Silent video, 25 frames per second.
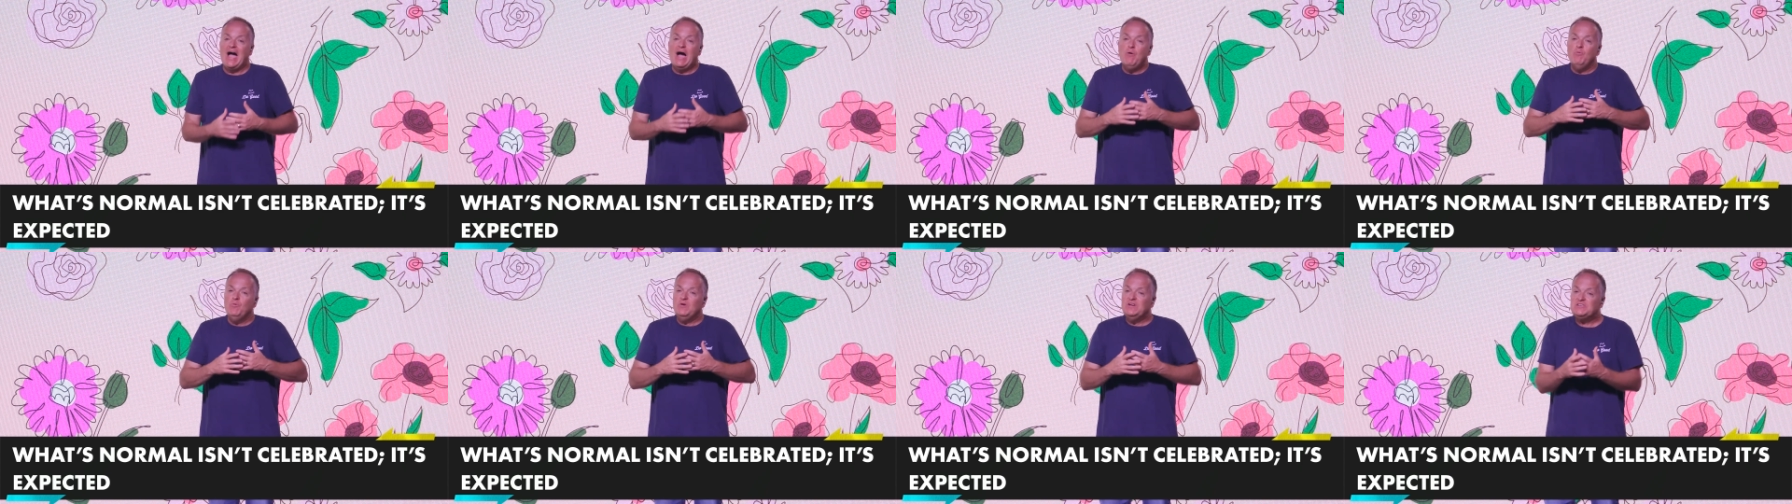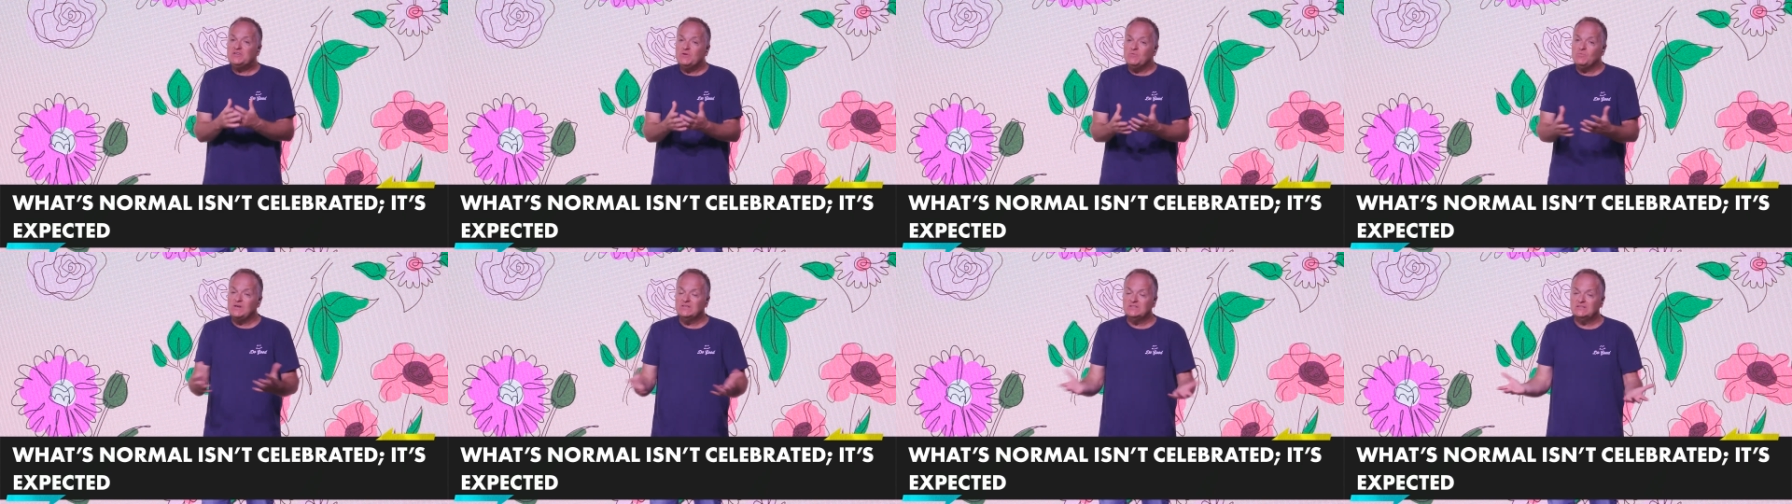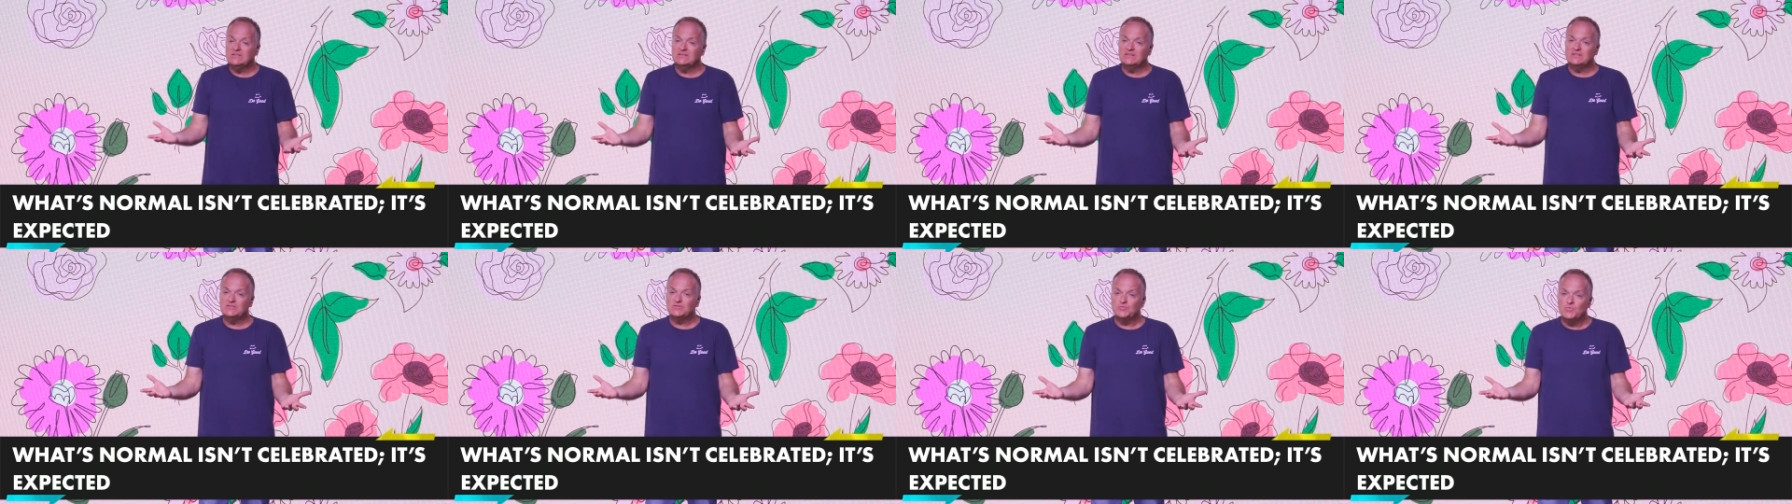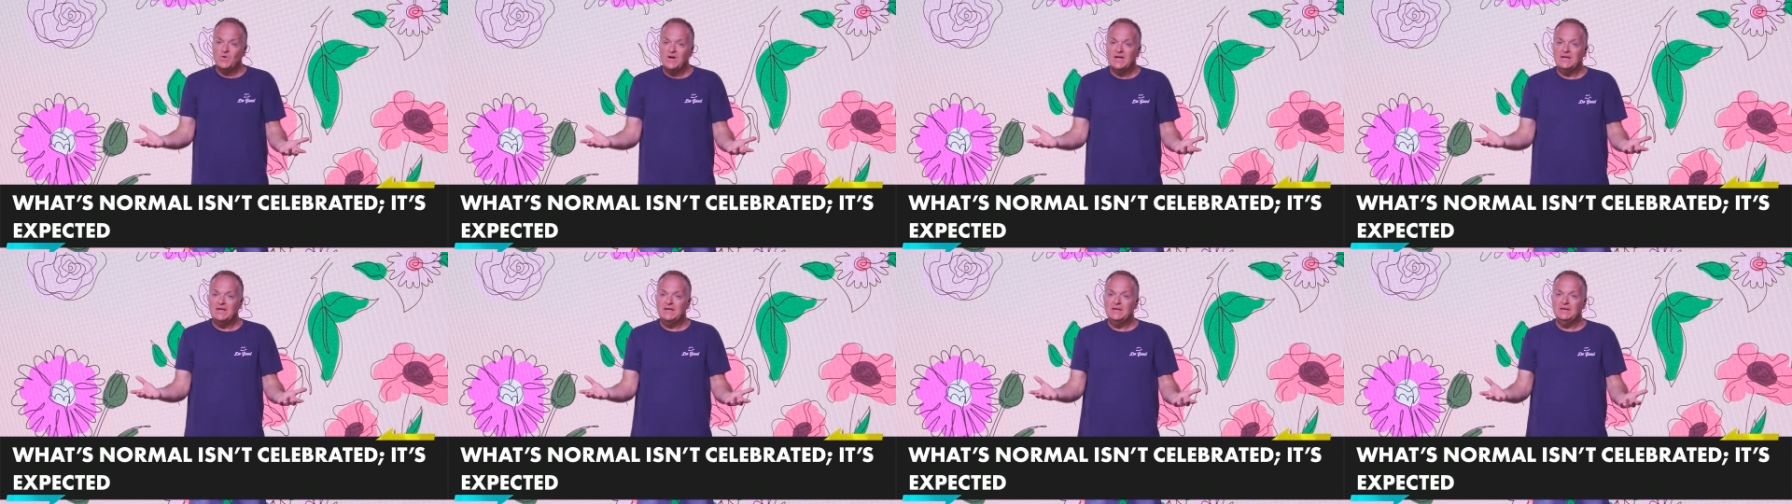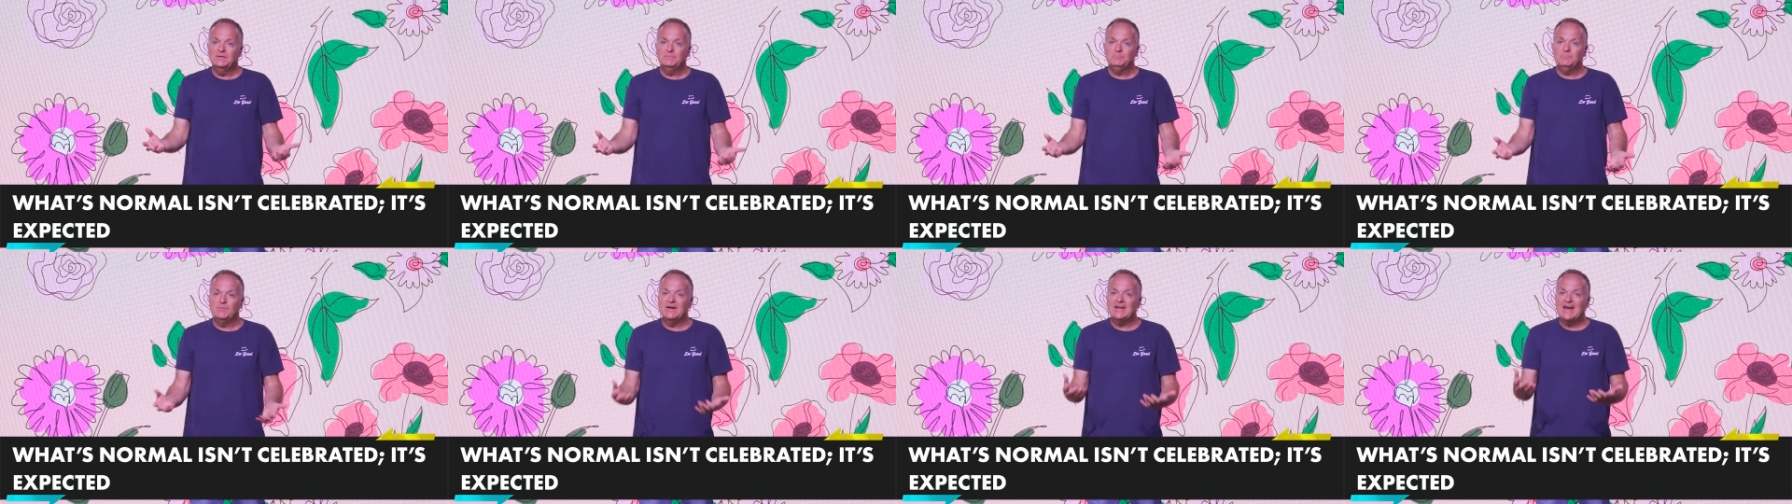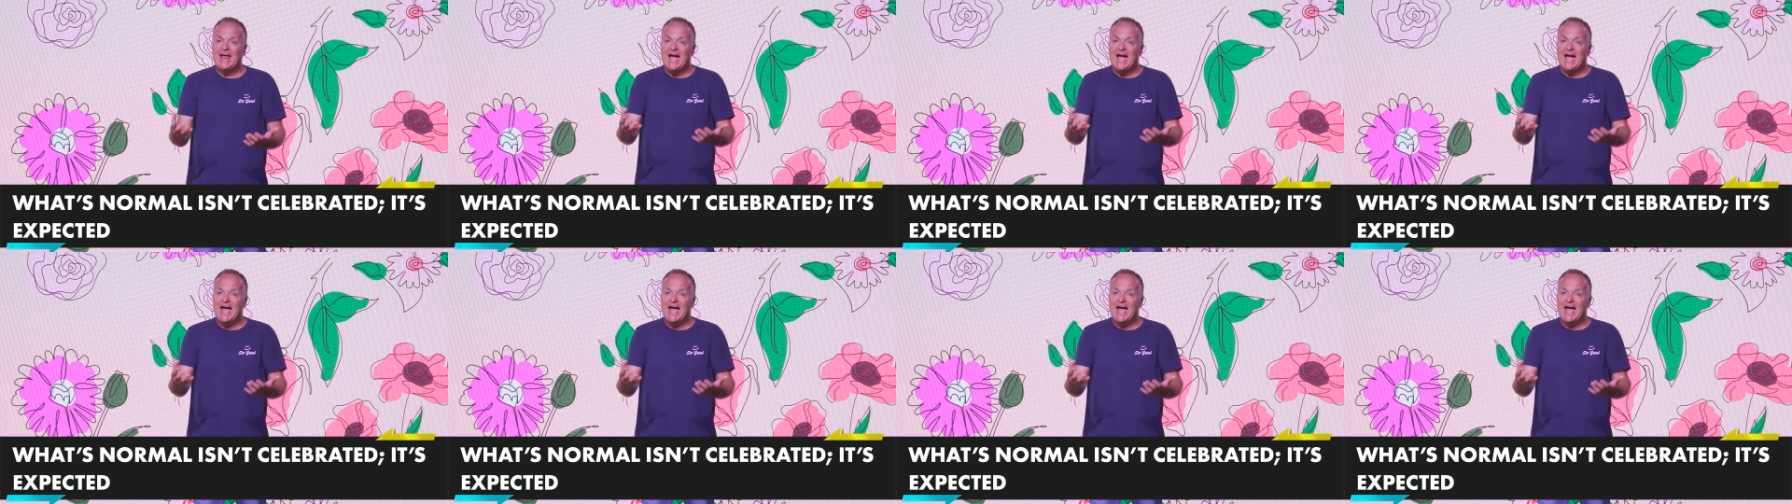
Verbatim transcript: I wish it wasn't this way, but